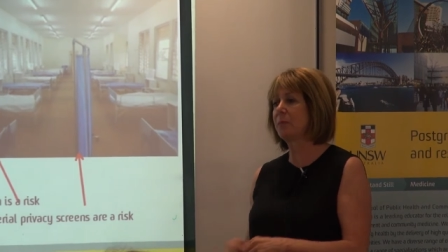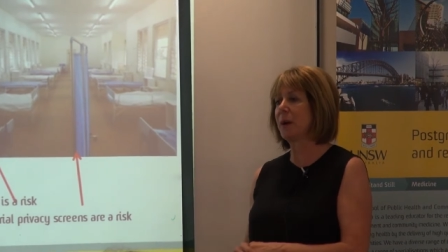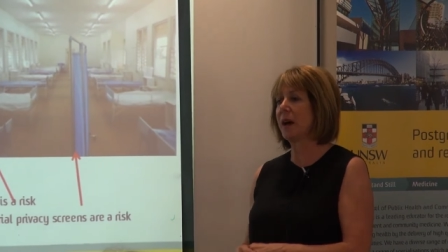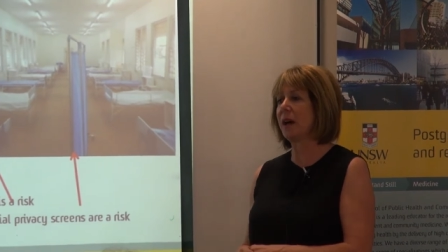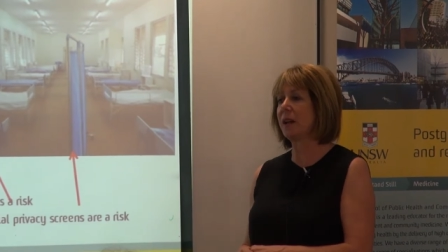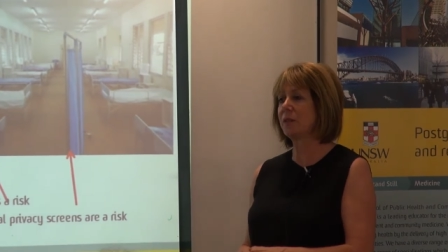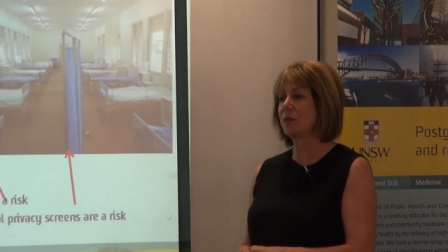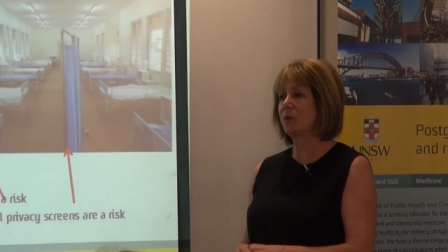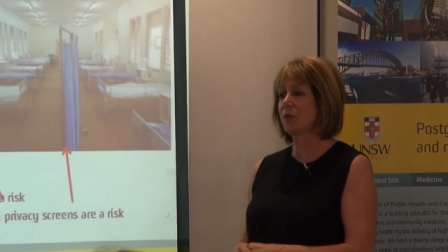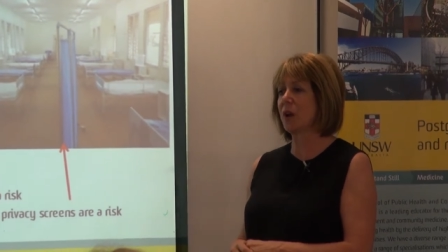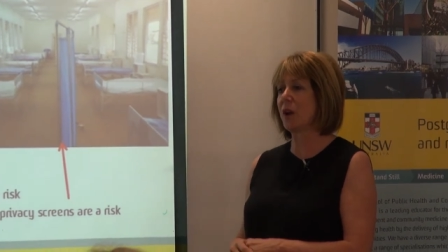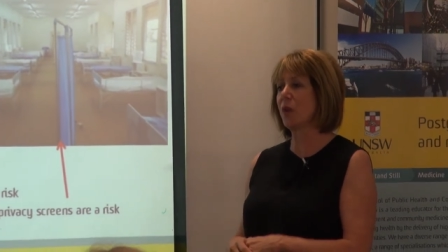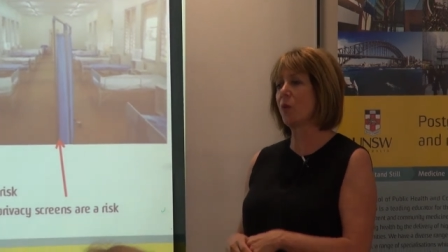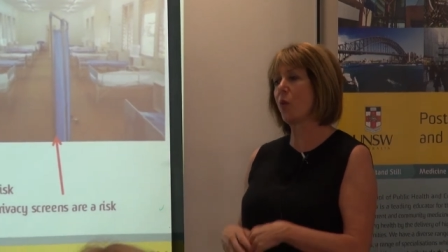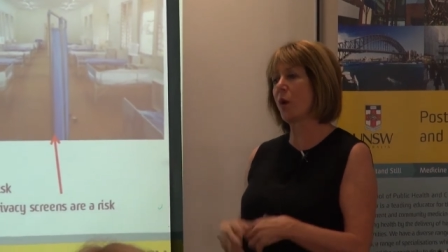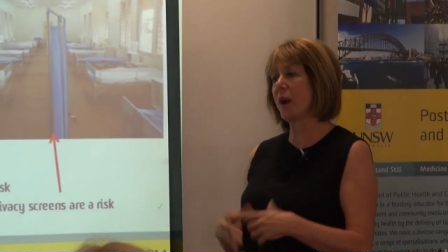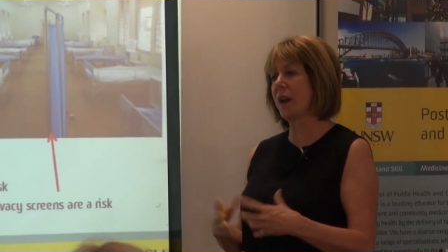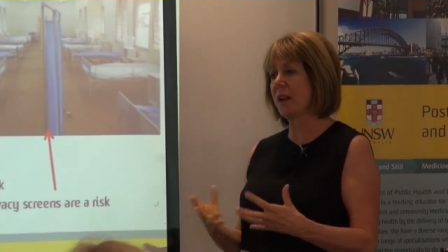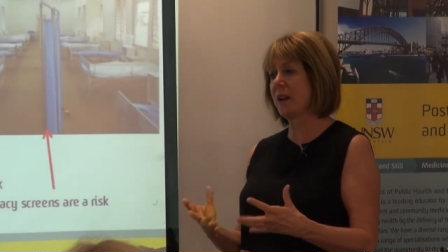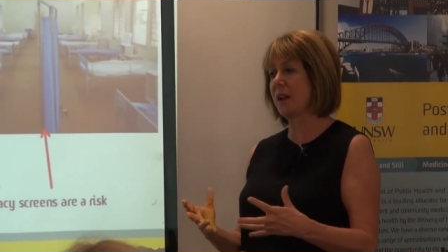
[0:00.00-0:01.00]
but
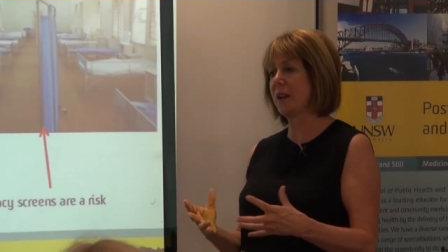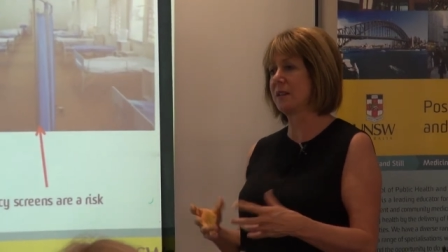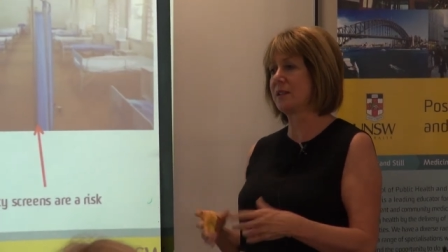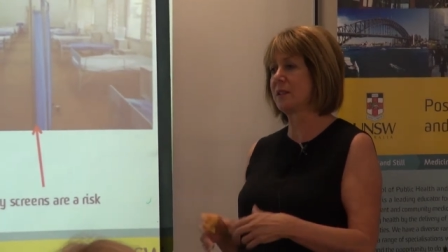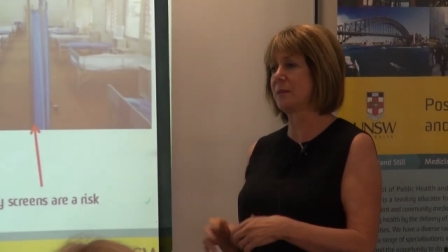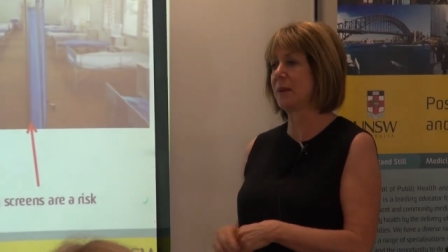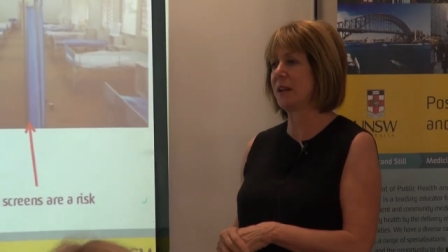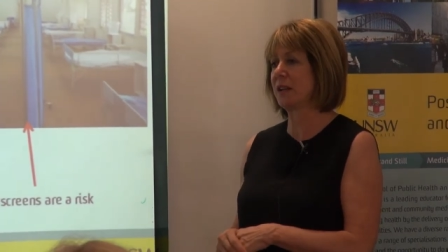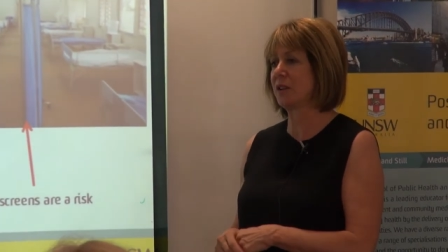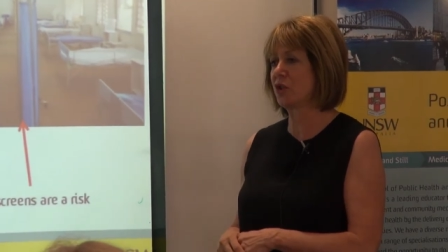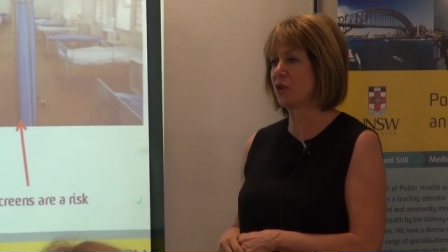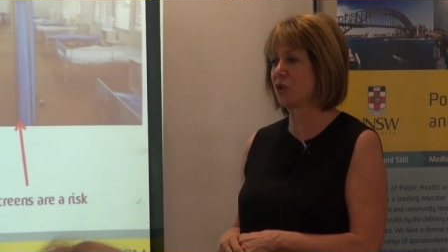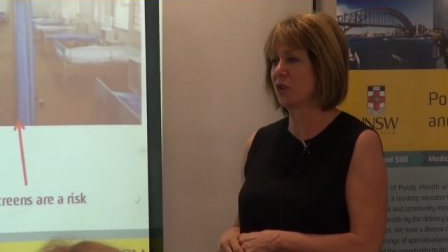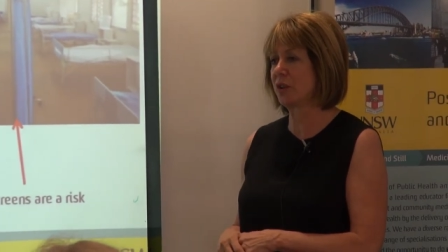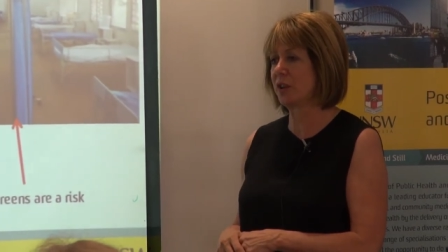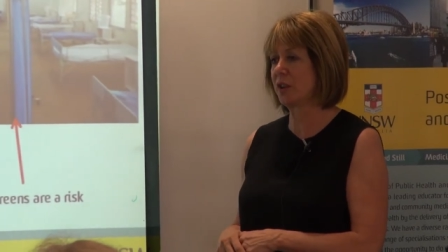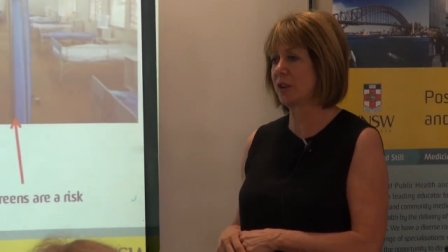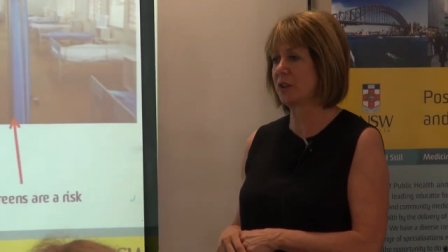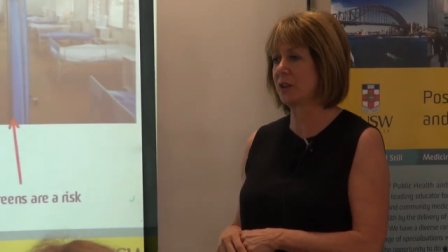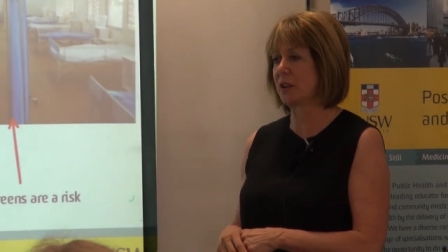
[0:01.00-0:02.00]
we're here to make sure
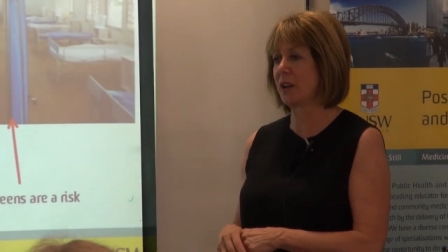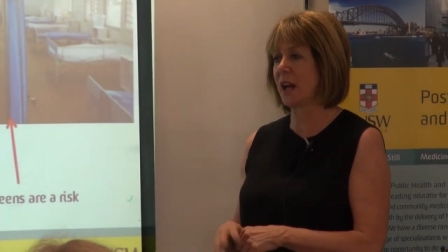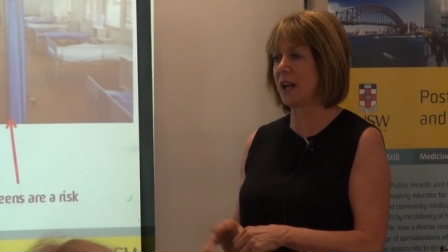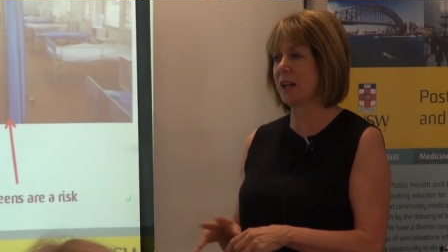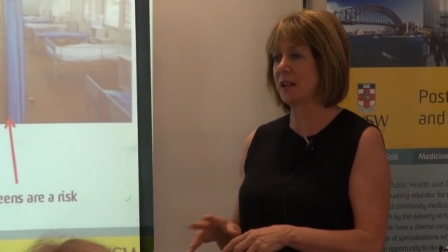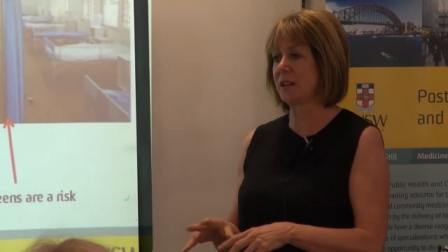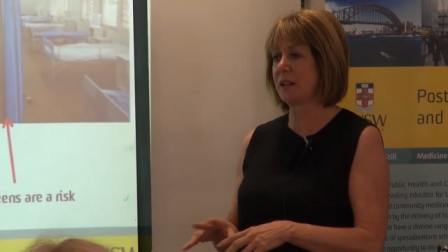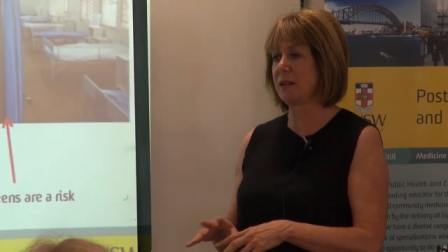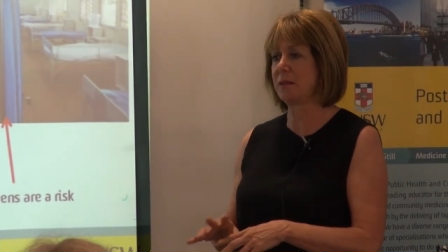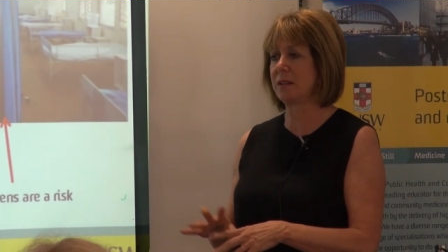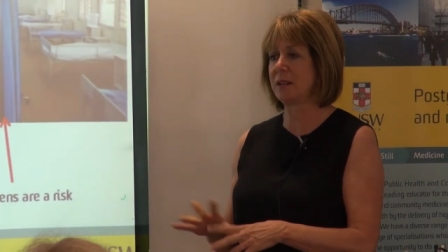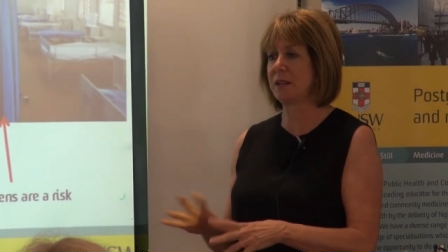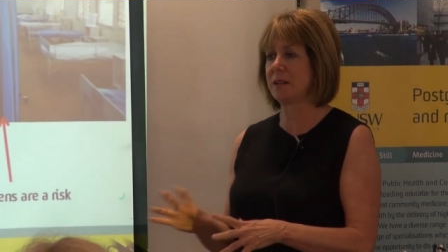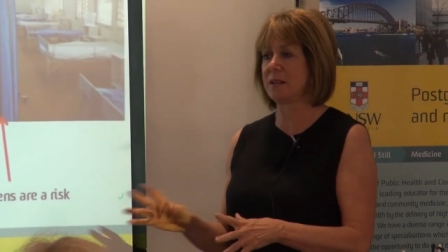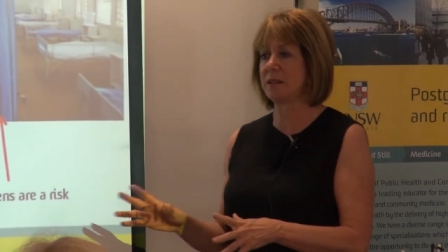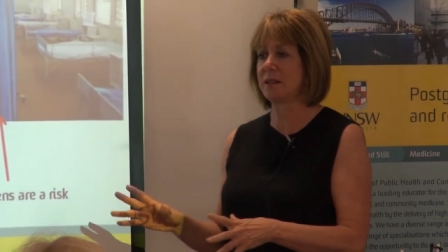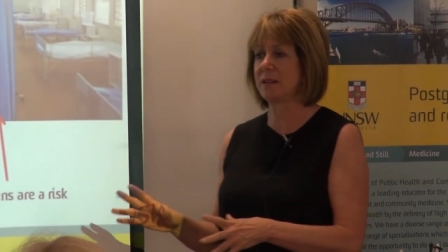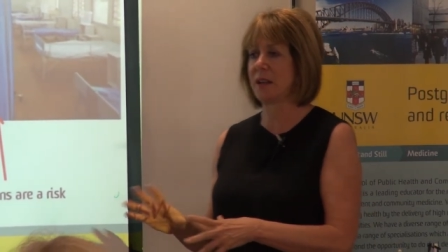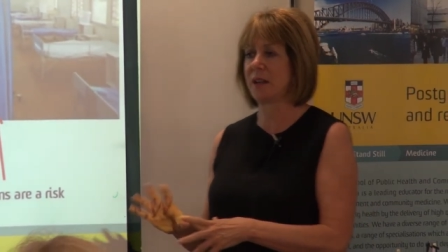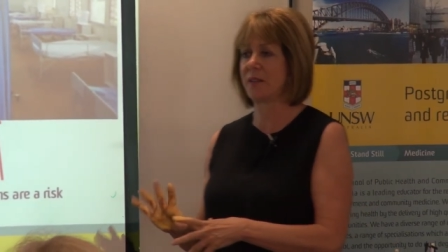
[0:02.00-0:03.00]
that likely
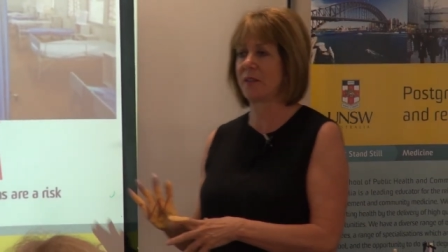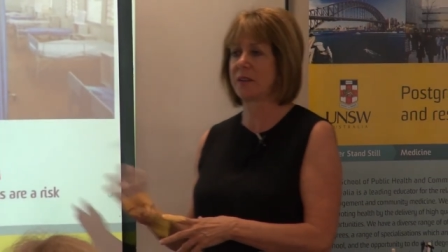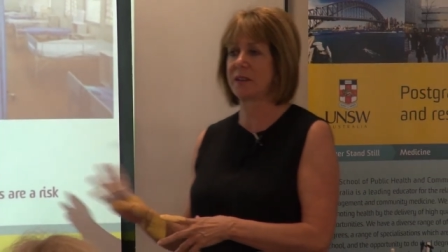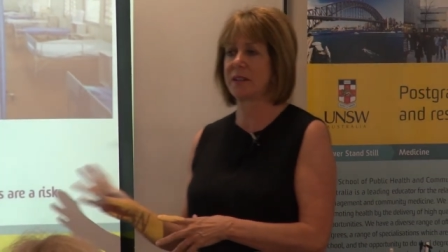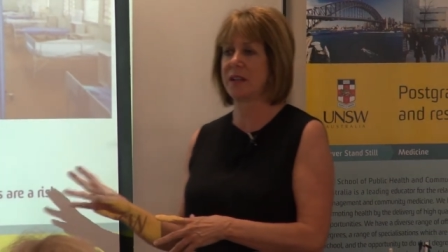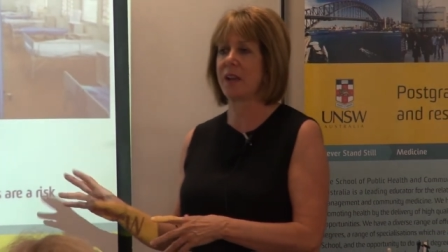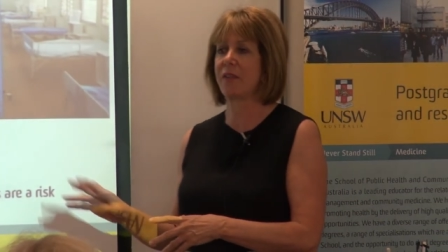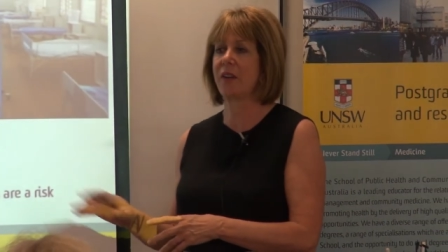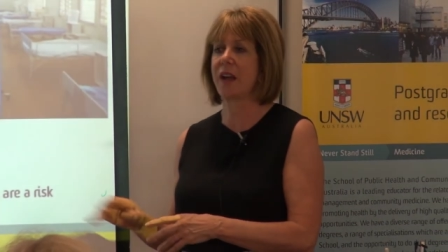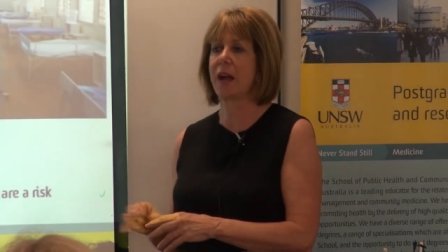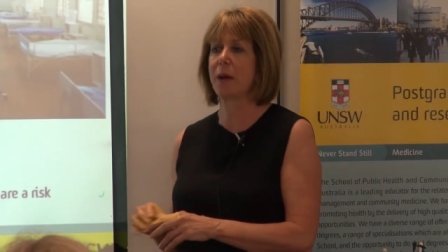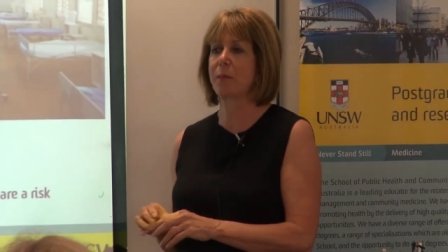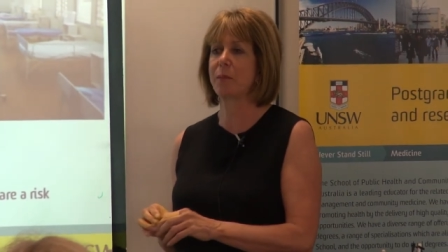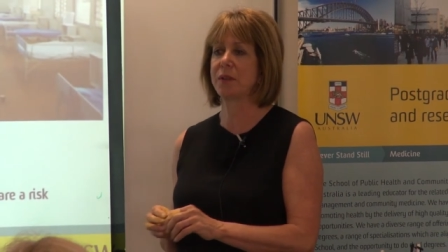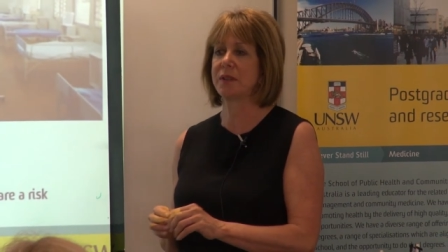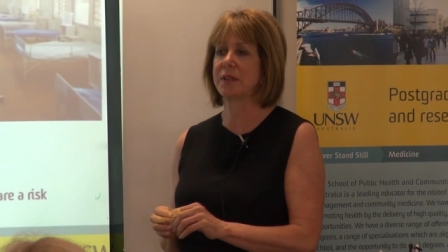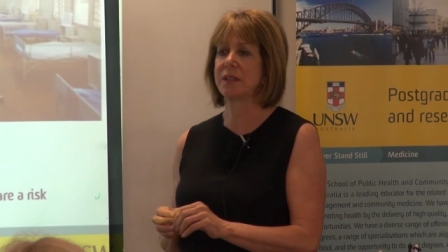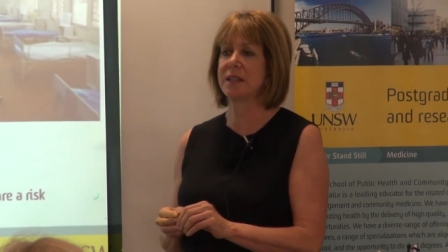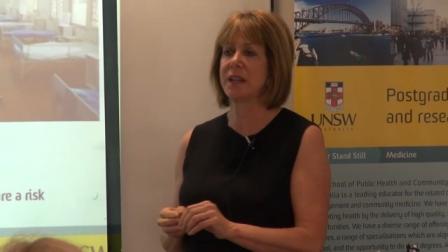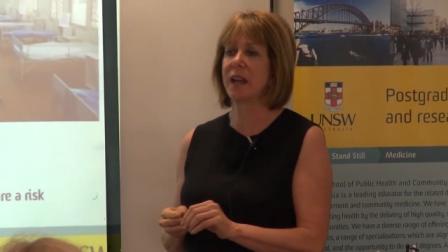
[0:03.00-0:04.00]
is never never
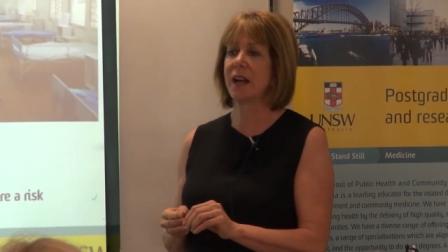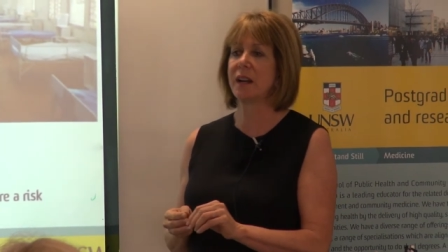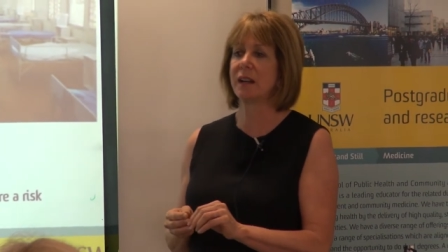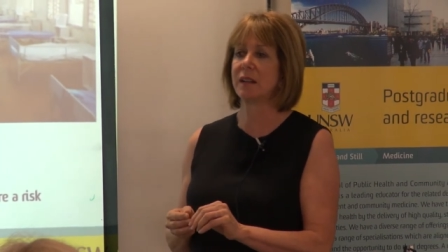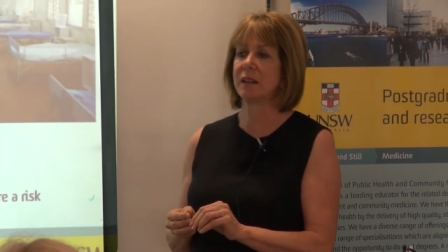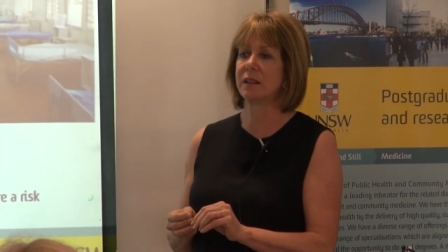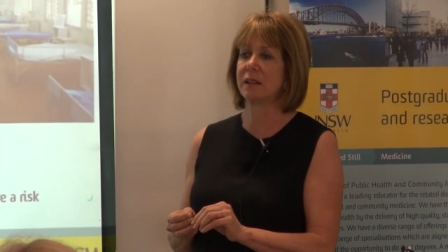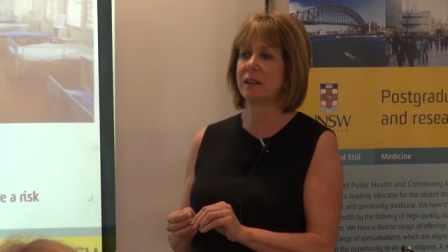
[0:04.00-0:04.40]
happens. Yeah